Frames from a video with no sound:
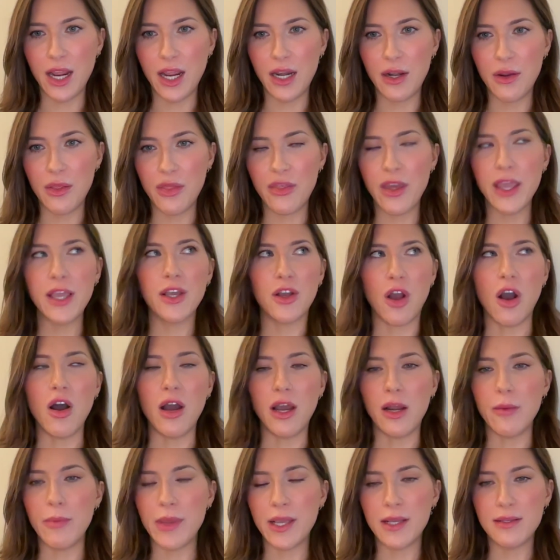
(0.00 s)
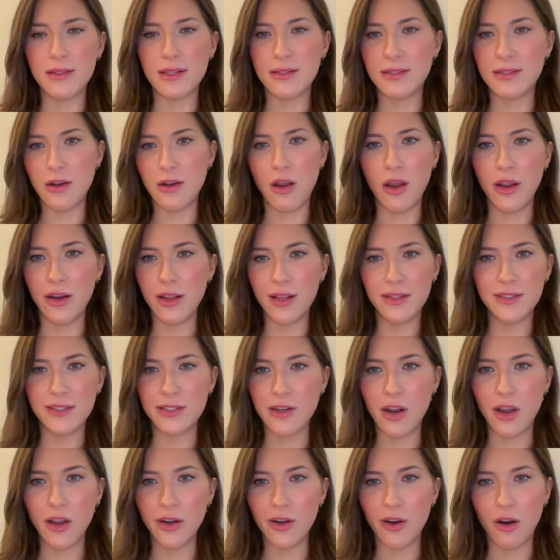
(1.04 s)
And thank God, because not
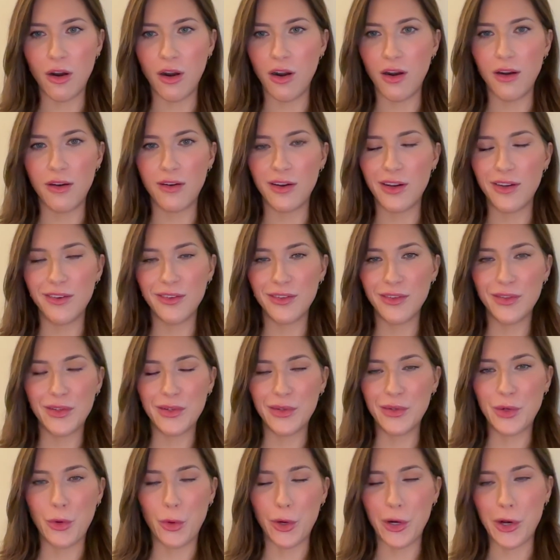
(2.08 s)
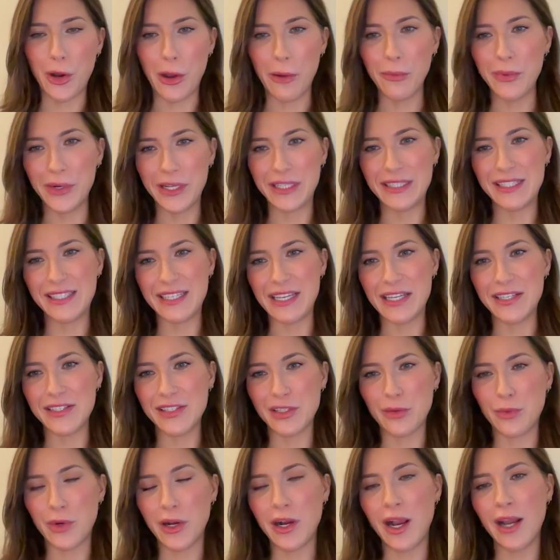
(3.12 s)
our core competency.
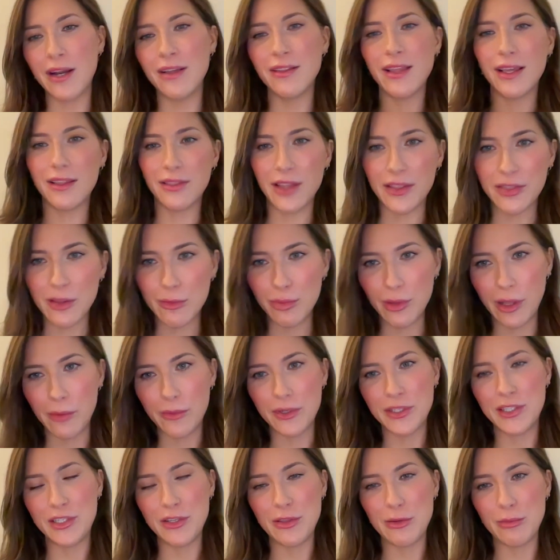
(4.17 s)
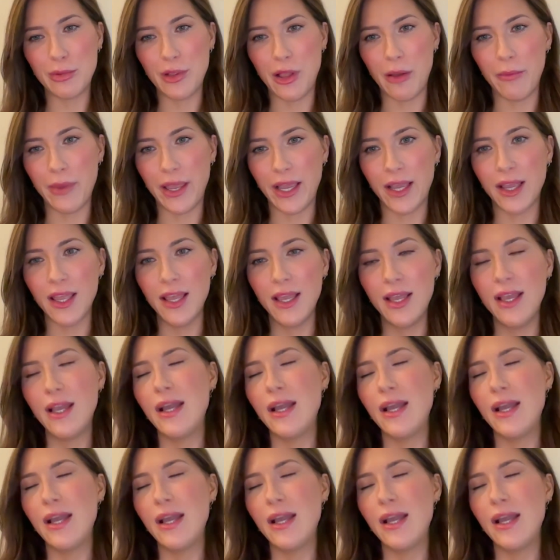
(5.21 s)
So we're kind of like, let the plumbers do the plumbing.